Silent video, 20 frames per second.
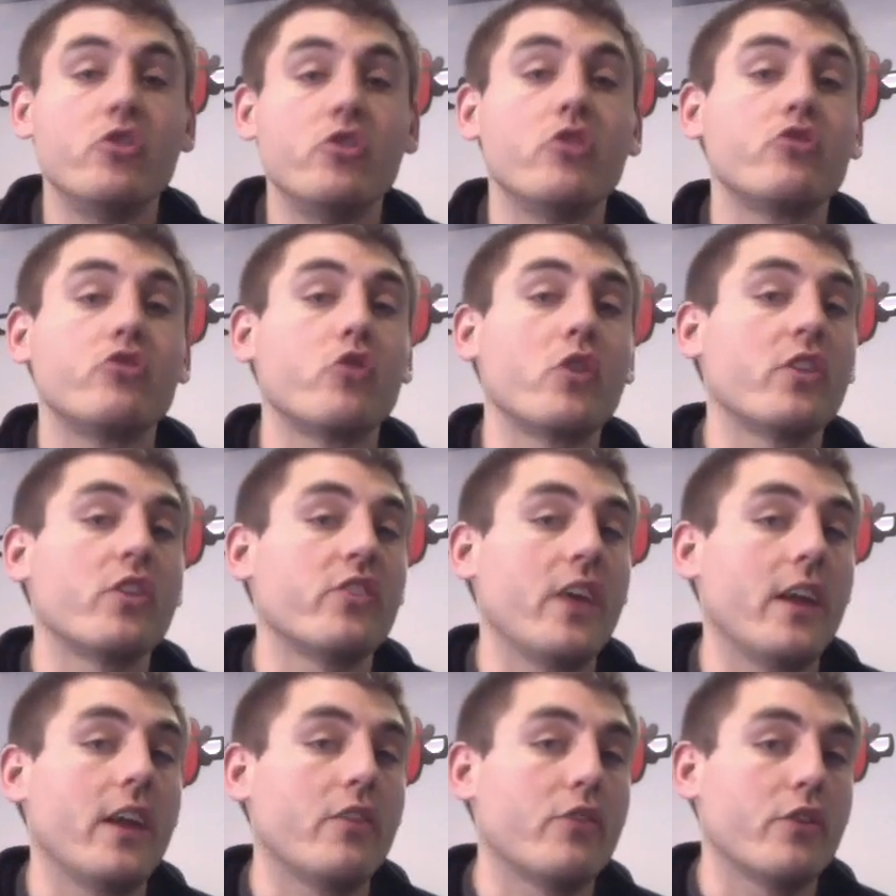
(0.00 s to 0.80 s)

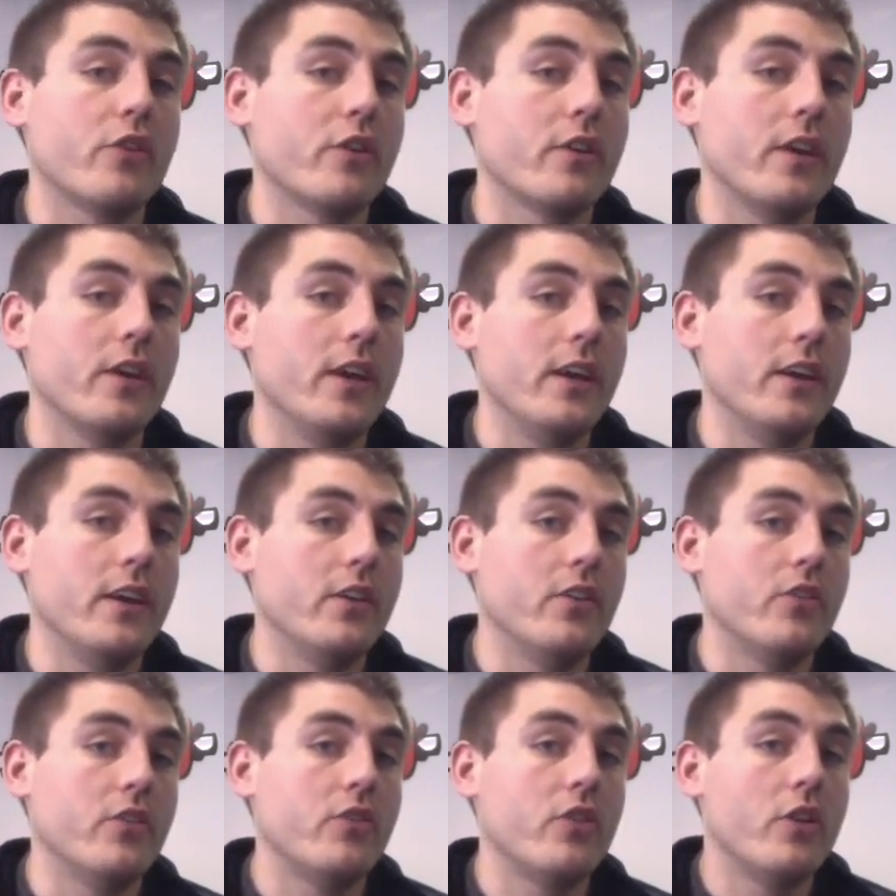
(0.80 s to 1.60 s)
shortest answer
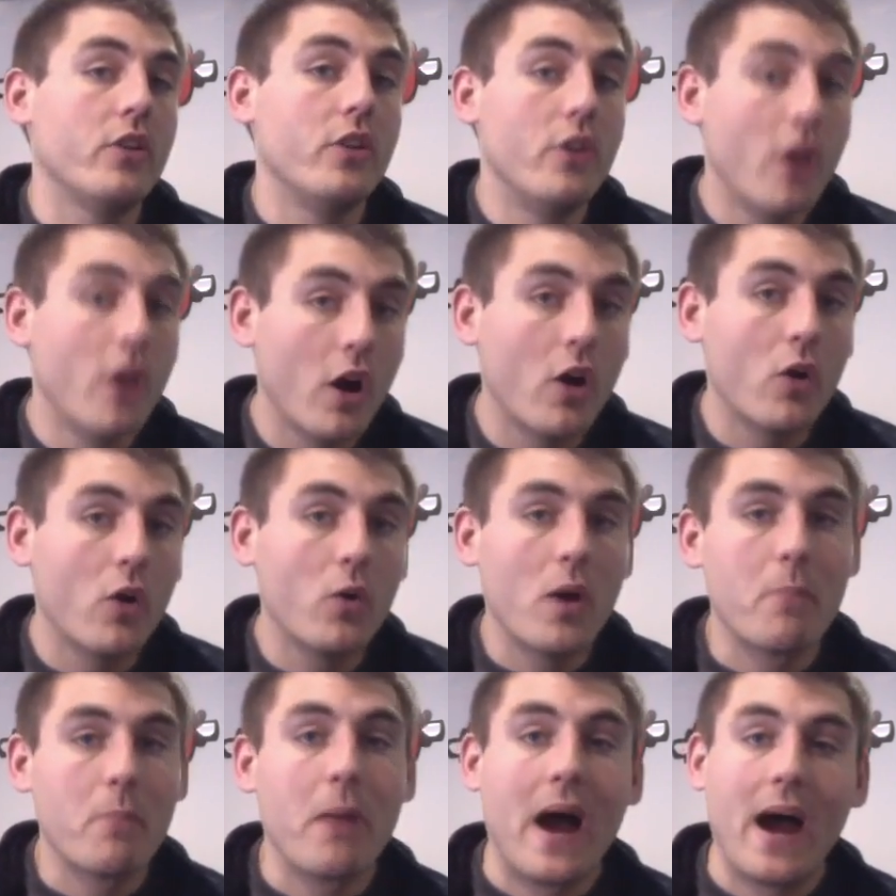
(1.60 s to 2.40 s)
is
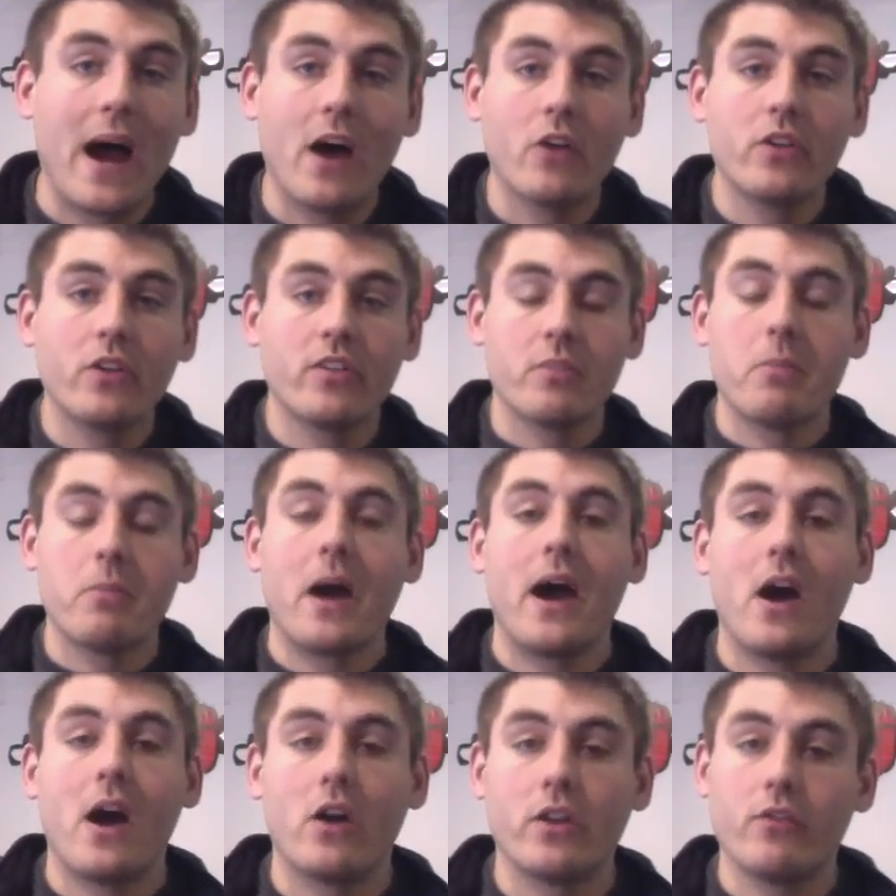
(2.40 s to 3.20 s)
no, a pound is a
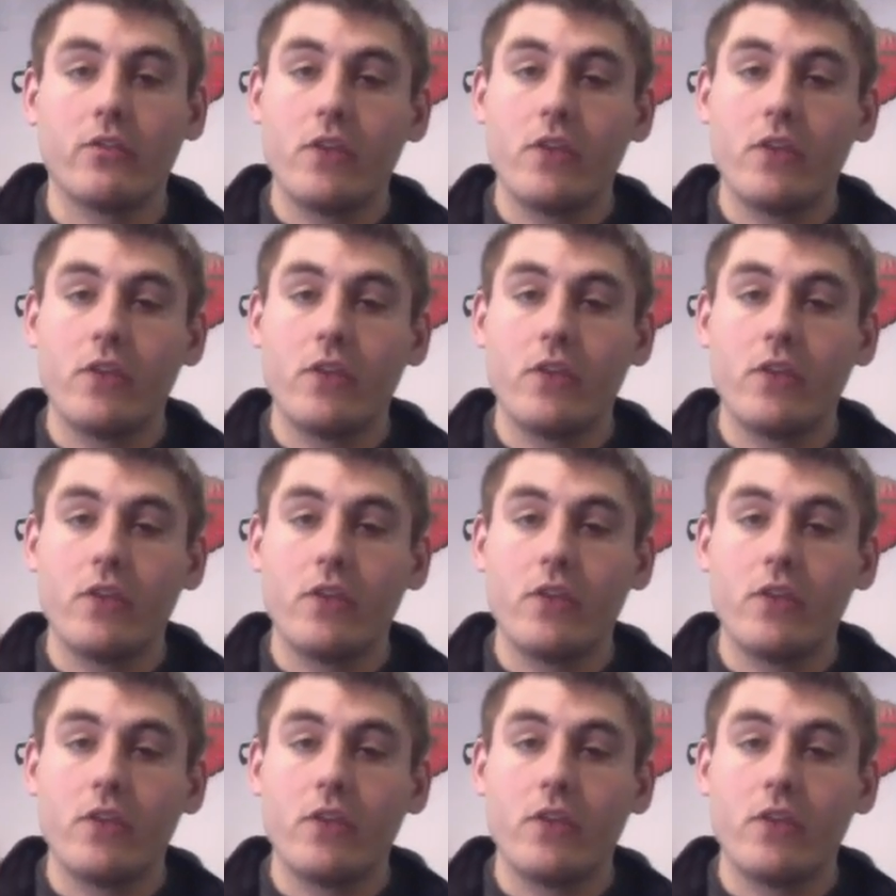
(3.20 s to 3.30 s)
pound.